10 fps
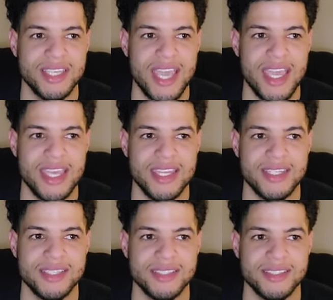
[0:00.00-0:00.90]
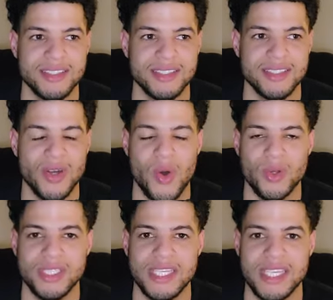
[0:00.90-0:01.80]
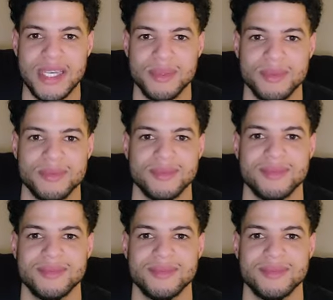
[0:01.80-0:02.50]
and cold DM